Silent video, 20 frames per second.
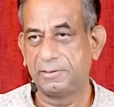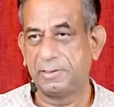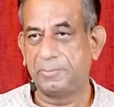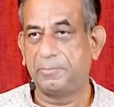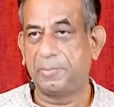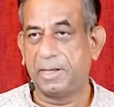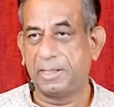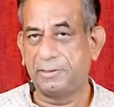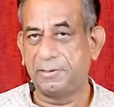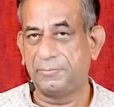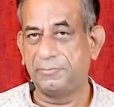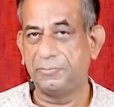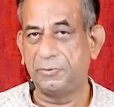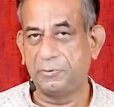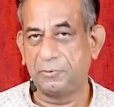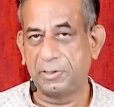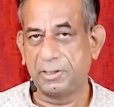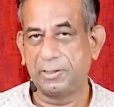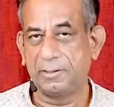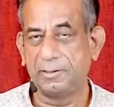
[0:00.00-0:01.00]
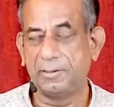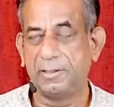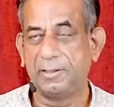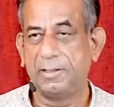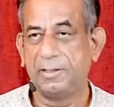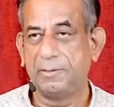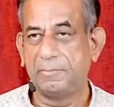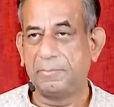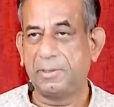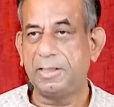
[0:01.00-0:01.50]
the path of yoga.
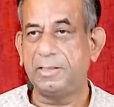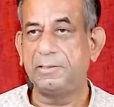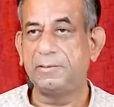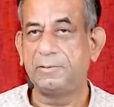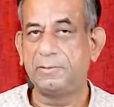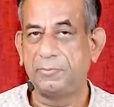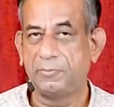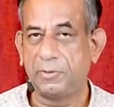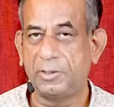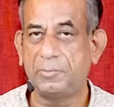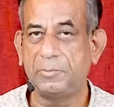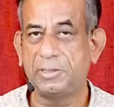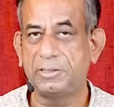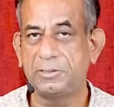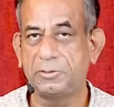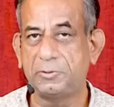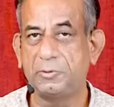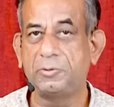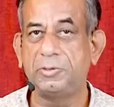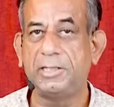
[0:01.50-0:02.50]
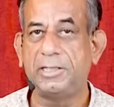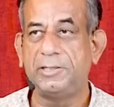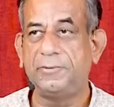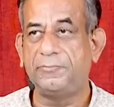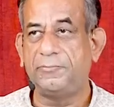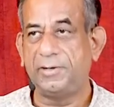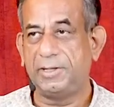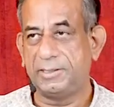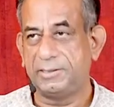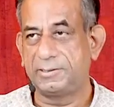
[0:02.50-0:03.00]
But one must know the
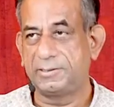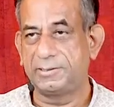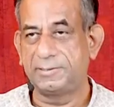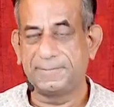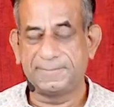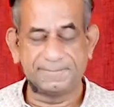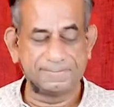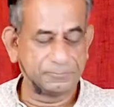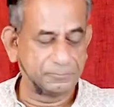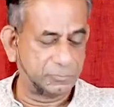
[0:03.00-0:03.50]
difference.